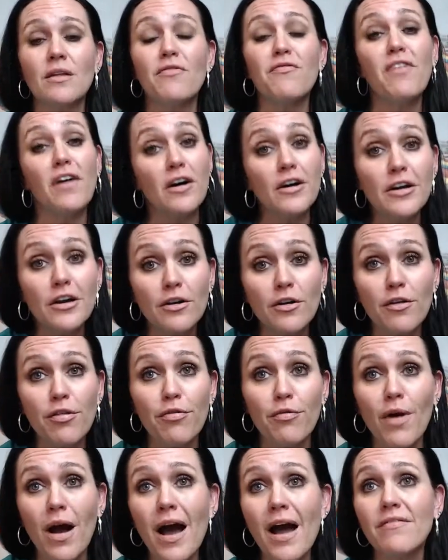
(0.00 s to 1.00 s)
failure to
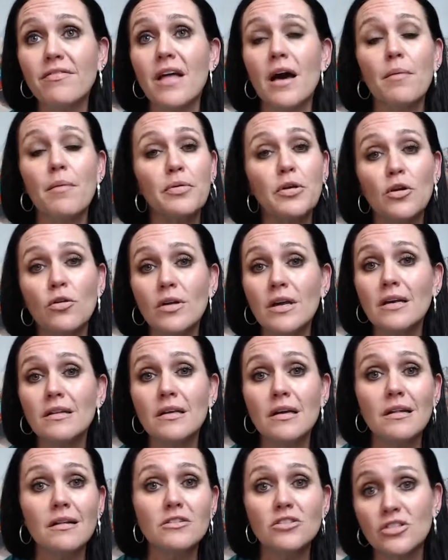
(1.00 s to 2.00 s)
thrive, that puny
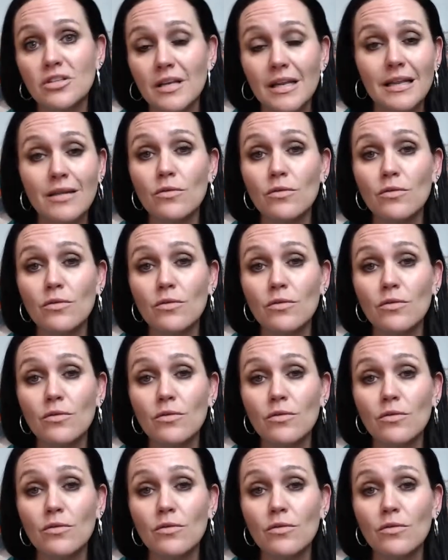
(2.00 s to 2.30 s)
little